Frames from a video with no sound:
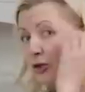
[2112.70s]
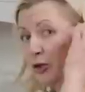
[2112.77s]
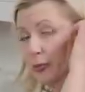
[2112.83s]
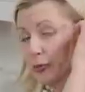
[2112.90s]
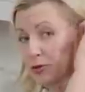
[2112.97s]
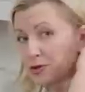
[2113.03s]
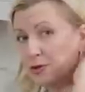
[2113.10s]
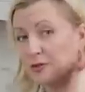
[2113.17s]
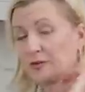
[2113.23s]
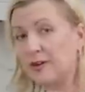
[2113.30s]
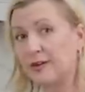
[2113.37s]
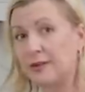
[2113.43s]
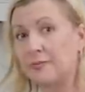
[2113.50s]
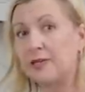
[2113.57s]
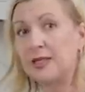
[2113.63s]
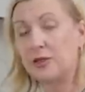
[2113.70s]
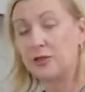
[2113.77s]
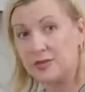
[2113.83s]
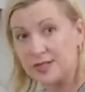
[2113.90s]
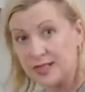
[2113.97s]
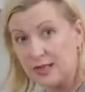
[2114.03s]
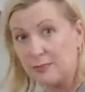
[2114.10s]
you're preserving them that you
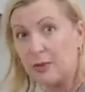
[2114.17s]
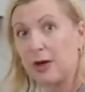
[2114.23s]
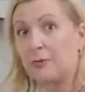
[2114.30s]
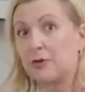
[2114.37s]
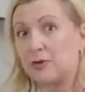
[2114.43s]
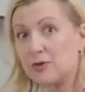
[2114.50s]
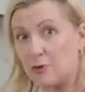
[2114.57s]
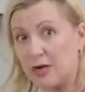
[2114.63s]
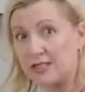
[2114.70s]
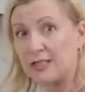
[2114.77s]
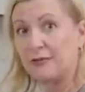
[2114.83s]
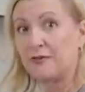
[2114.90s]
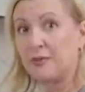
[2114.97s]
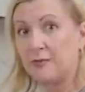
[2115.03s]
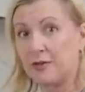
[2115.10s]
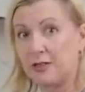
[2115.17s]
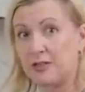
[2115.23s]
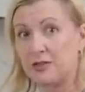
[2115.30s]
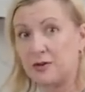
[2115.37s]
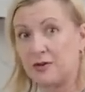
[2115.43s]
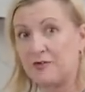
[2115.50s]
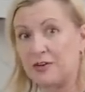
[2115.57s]
see bubbles rising from the
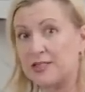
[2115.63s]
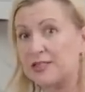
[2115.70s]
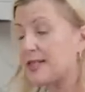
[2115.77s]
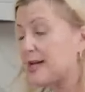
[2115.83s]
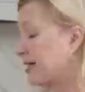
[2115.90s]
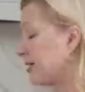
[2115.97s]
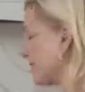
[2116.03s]
surface, that